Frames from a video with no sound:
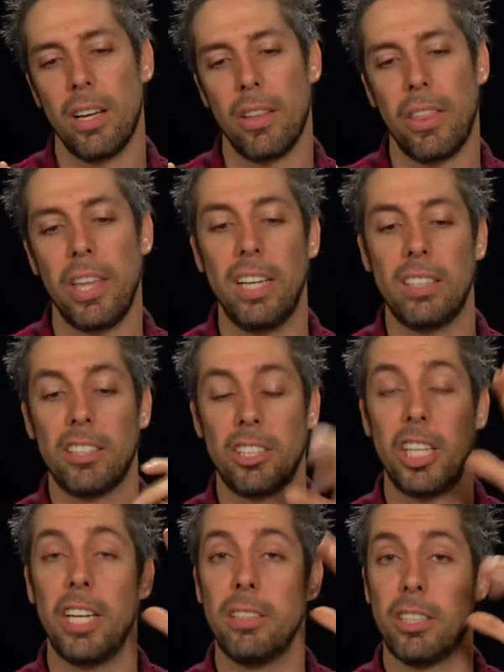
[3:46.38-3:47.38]
things
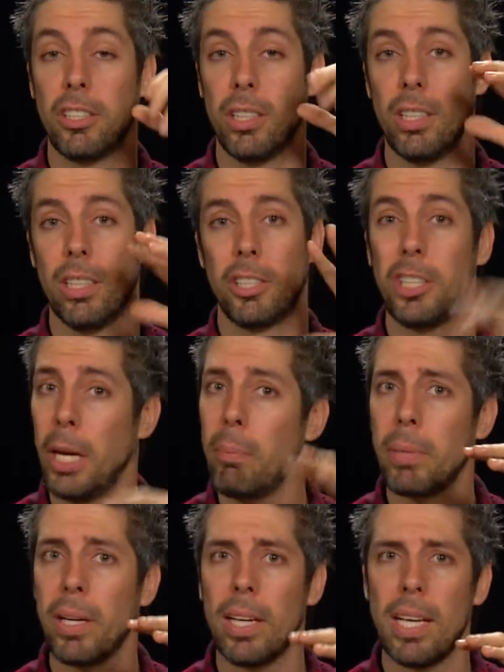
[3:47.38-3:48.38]
change
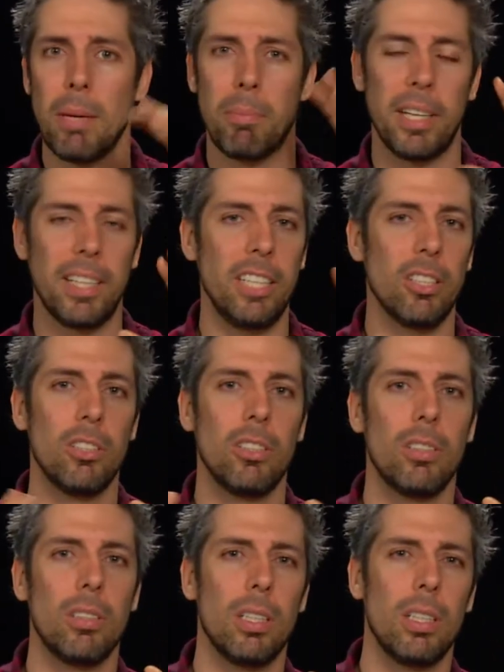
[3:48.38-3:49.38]
shape, but they
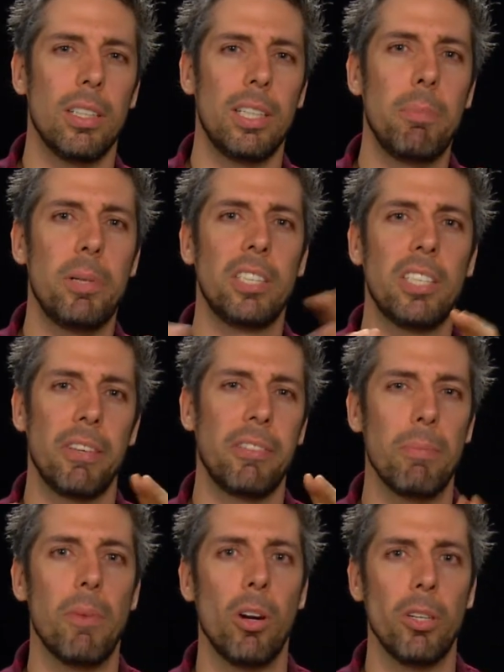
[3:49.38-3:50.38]
don't. They preserve
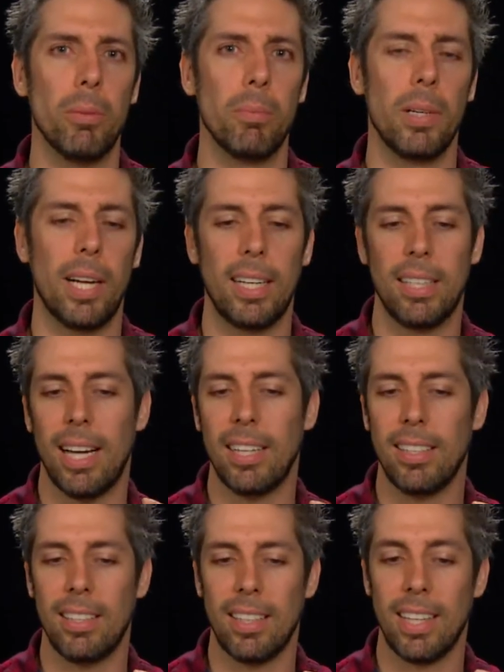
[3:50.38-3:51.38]
the volume,
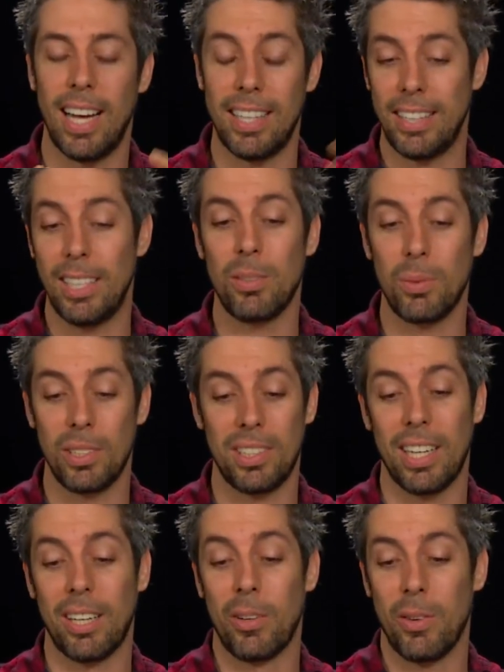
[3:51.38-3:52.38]
and this
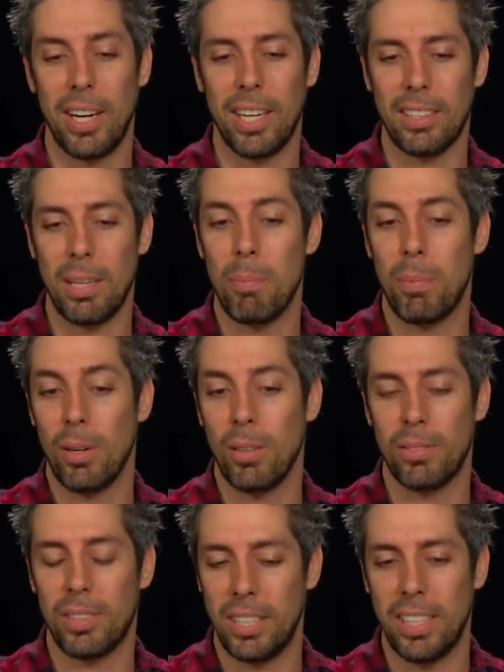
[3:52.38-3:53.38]
was a great example
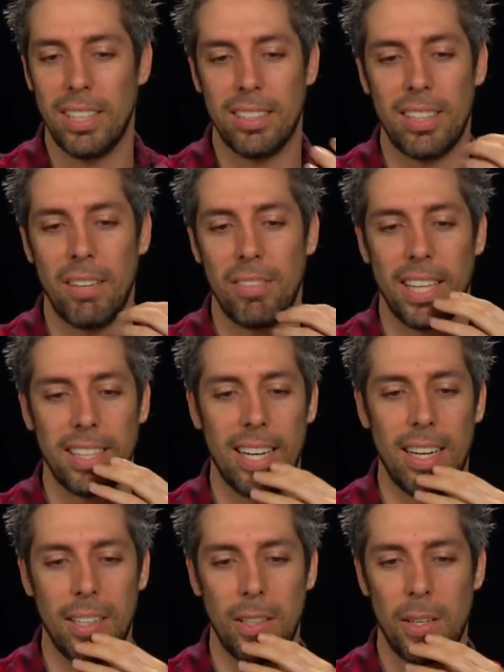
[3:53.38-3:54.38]
of seeing stuff like
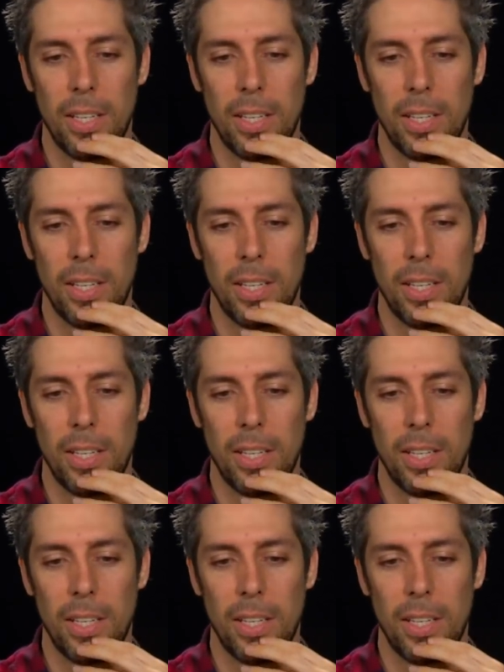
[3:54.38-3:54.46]
that.